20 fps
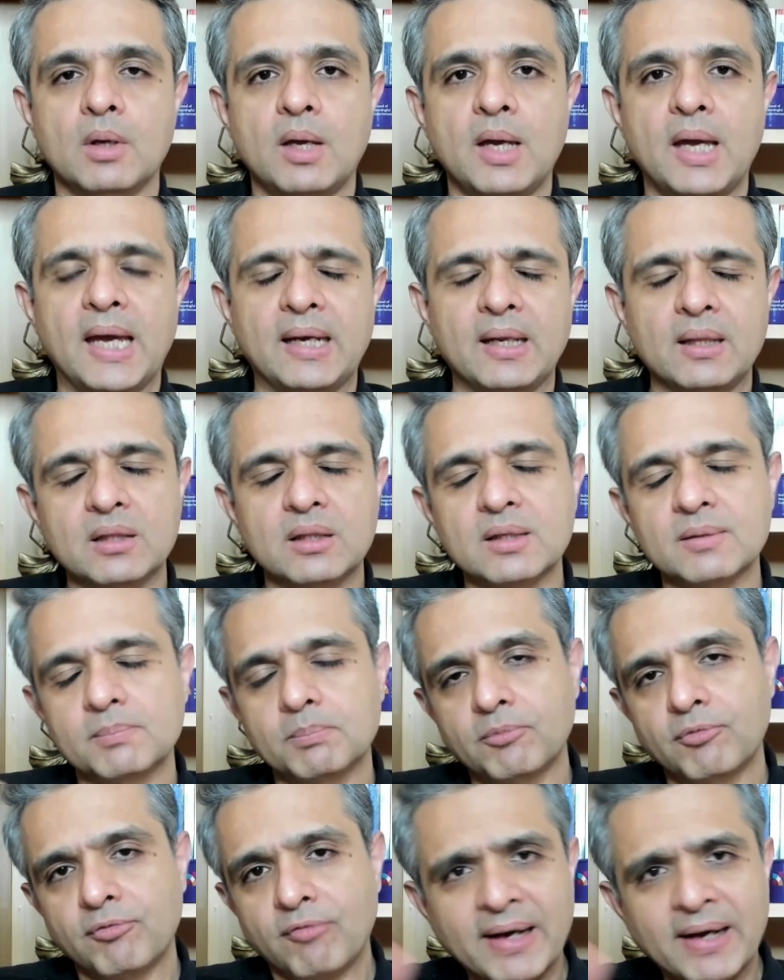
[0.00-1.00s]
And in the
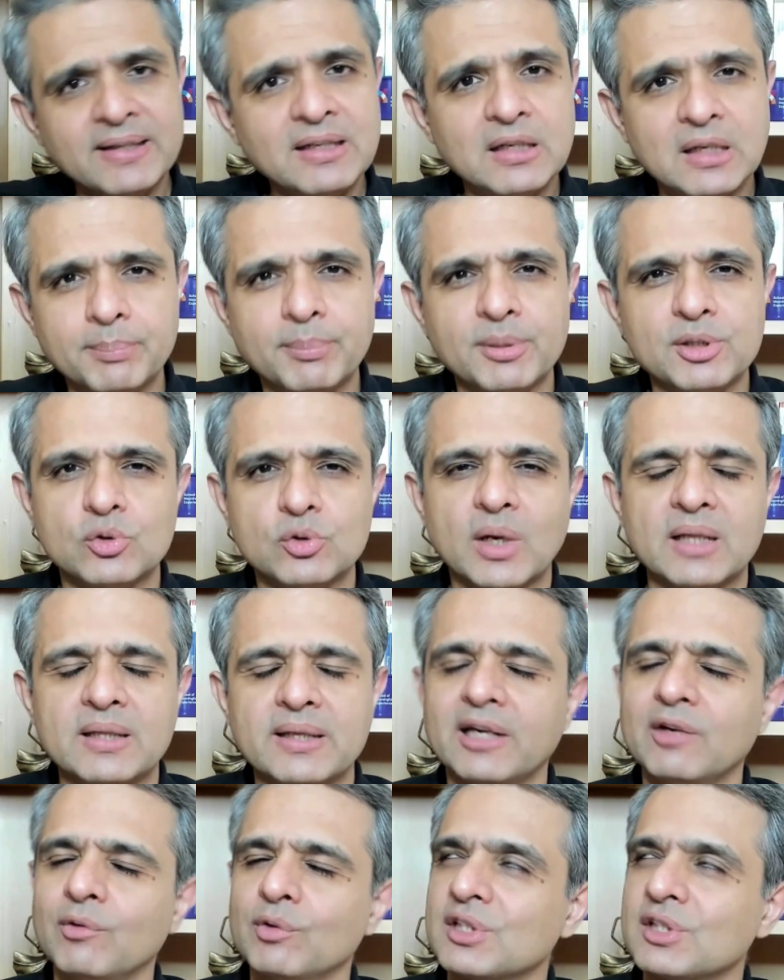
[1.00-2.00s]
final episode, I
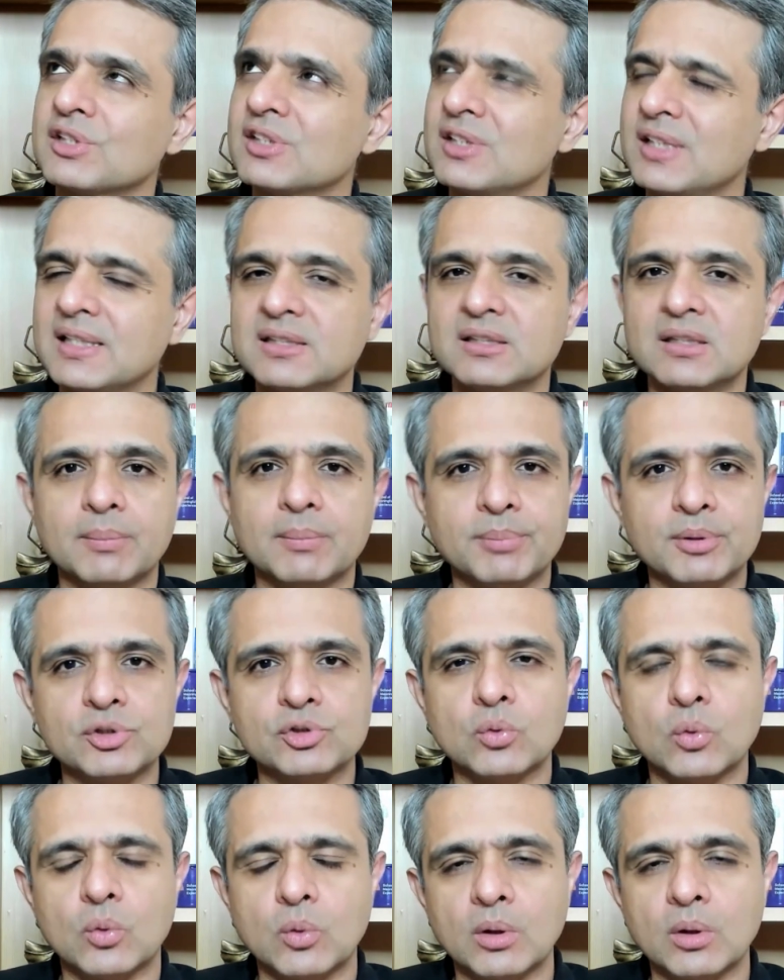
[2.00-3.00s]
think it was the sixth
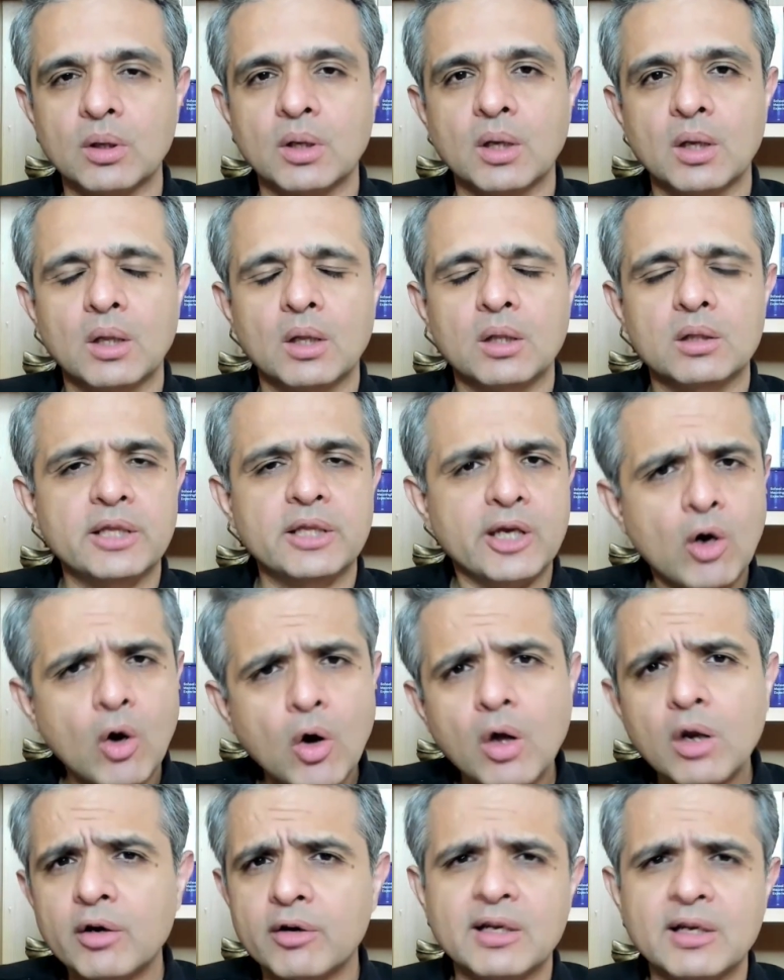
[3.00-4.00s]
episode, they
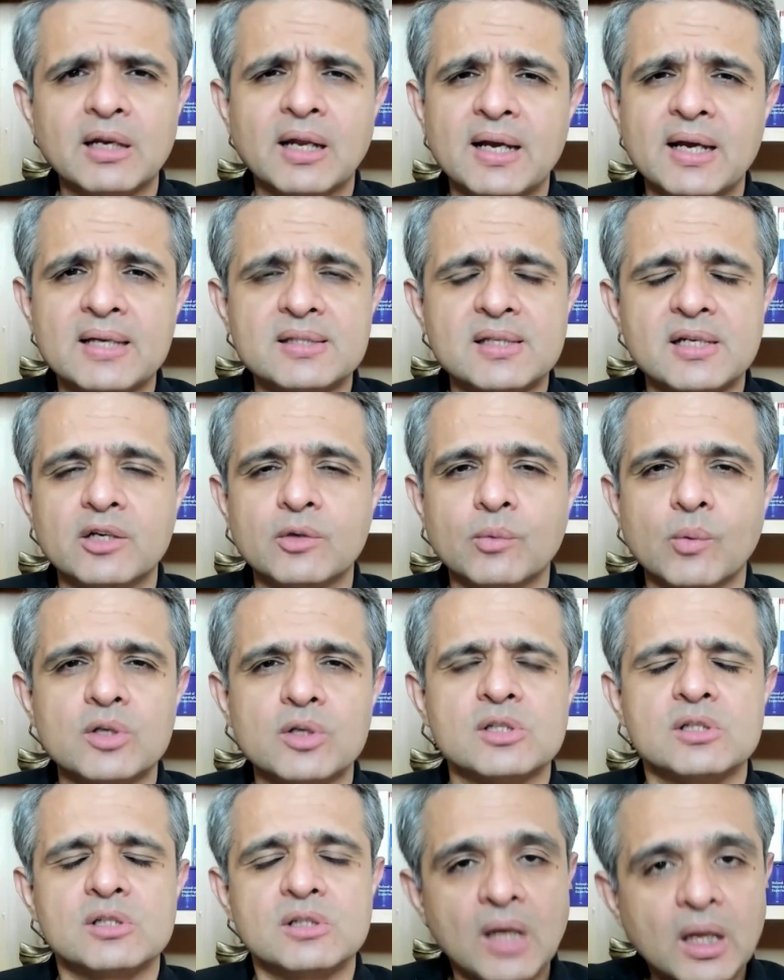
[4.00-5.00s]
all realized that it
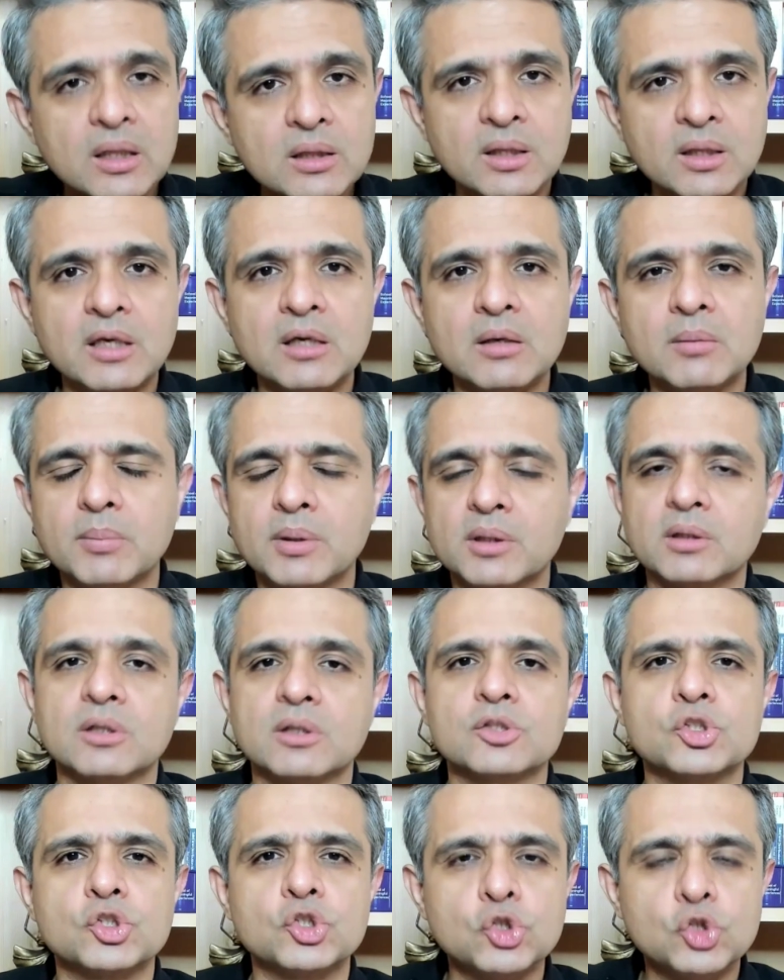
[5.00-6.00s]
was nothing but a
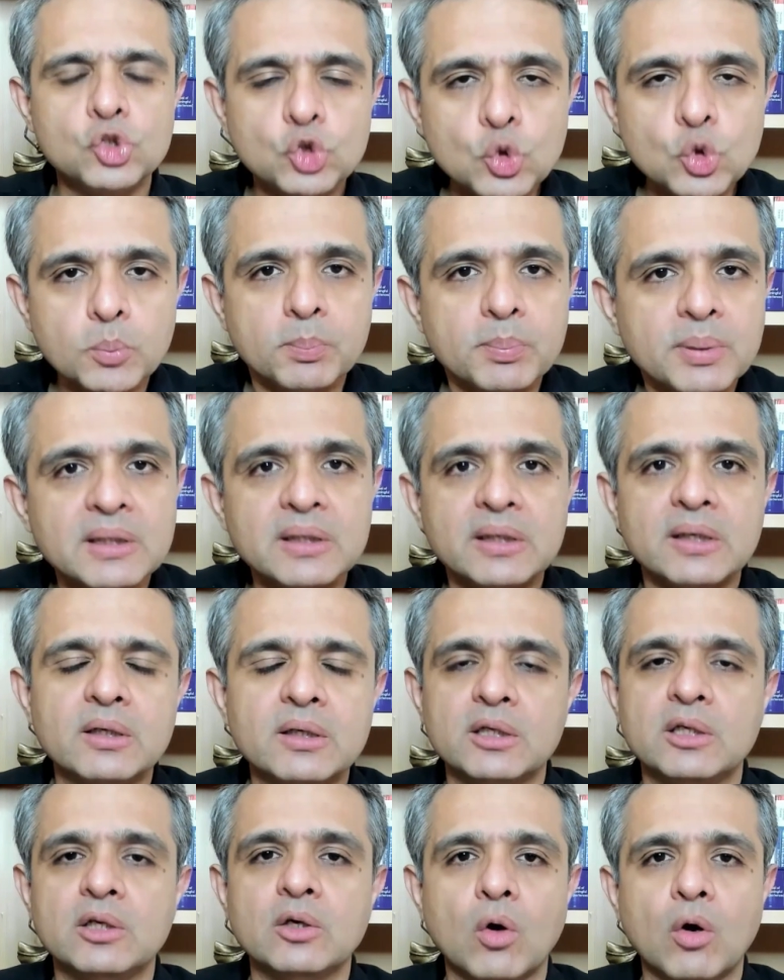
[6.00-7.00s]

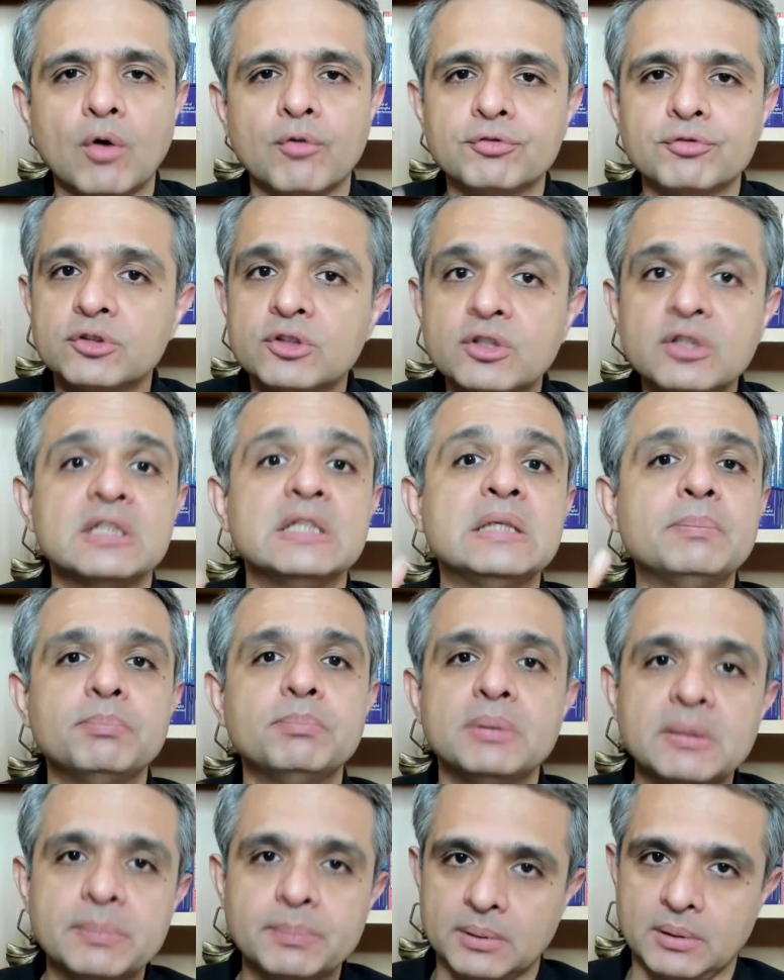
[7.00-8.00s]
stupidity of three
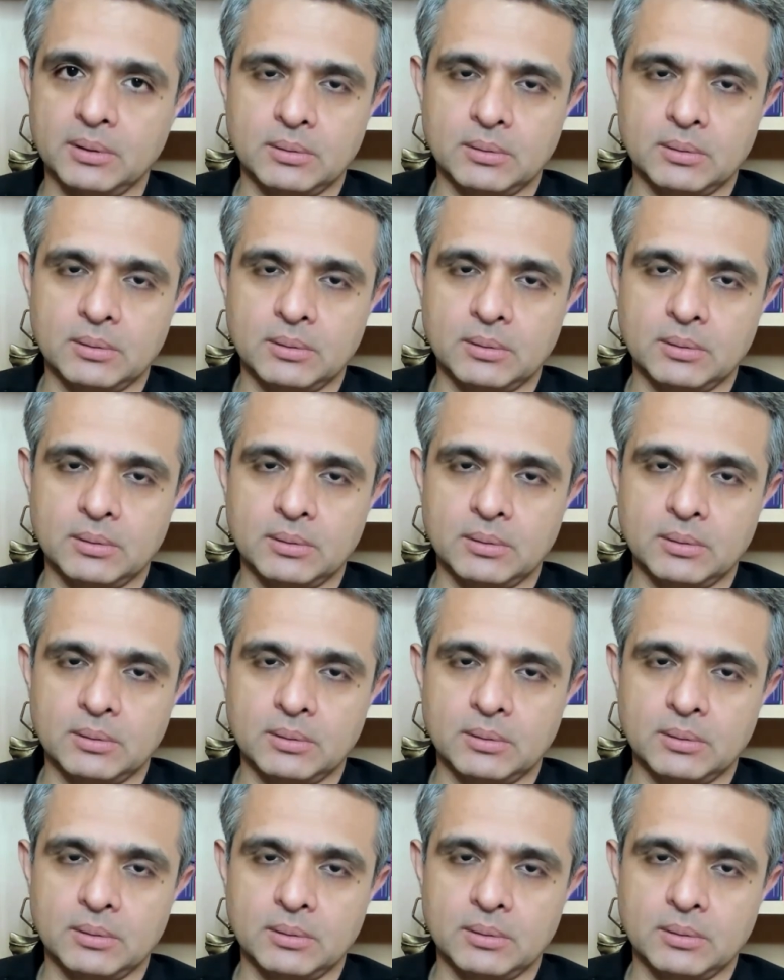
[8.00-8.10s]
people.